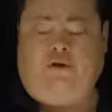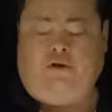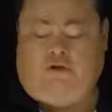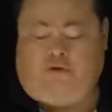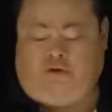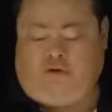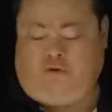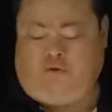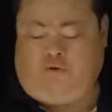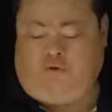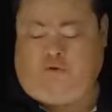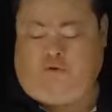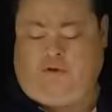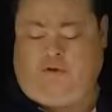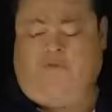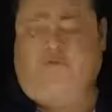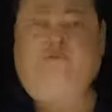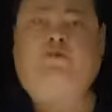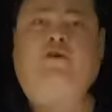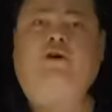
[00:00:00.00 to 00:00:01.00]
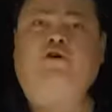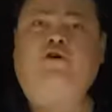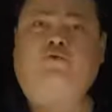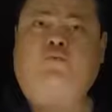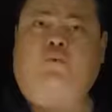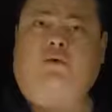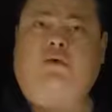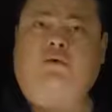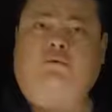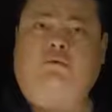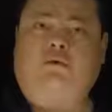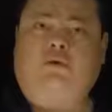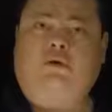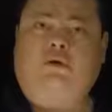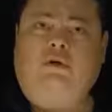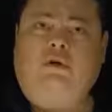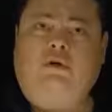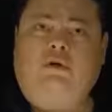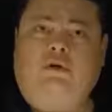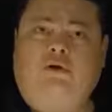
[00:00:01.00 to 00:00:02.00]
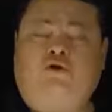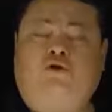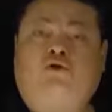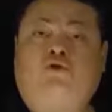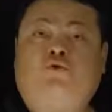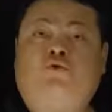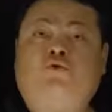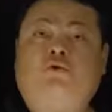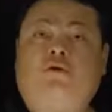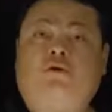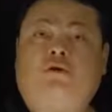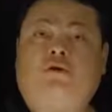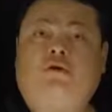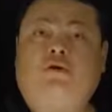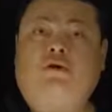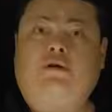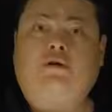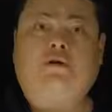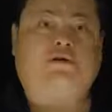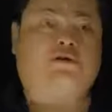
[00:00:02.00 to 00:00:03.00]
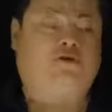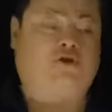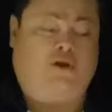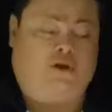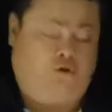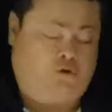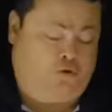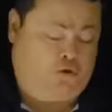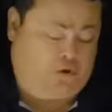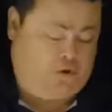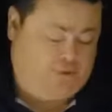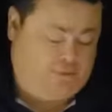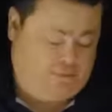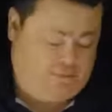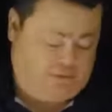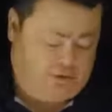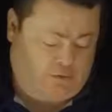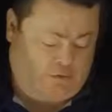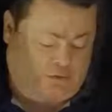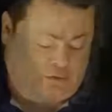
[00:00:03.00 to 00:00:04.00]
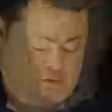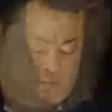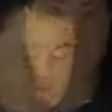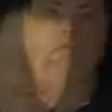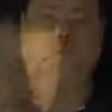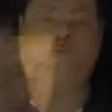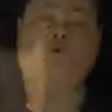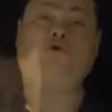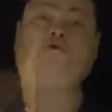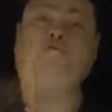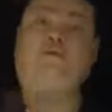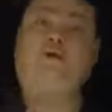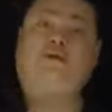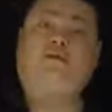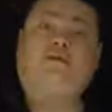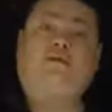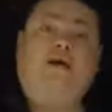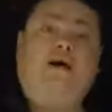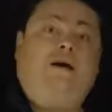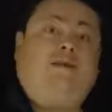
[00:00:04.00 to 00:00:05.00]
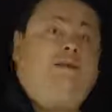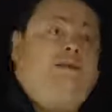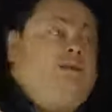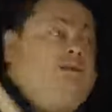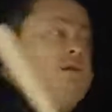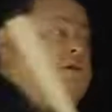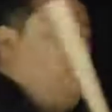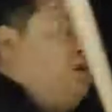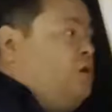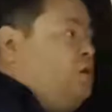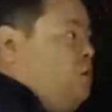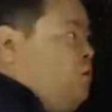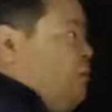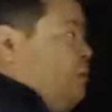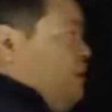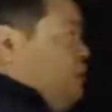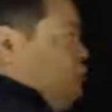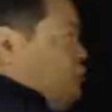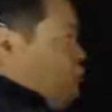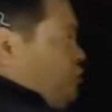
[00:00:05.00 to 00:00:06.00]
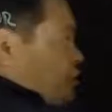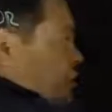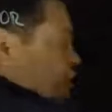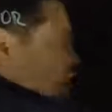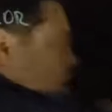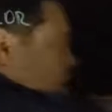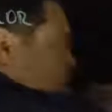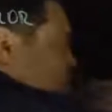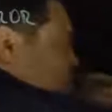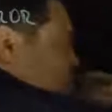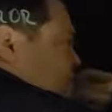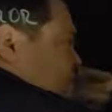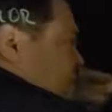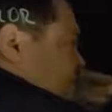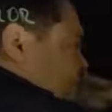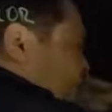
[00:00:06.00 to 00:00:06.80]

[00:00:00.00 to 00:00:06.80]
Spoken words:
So the first one, the shooter is not good, which means that when the shooter aims,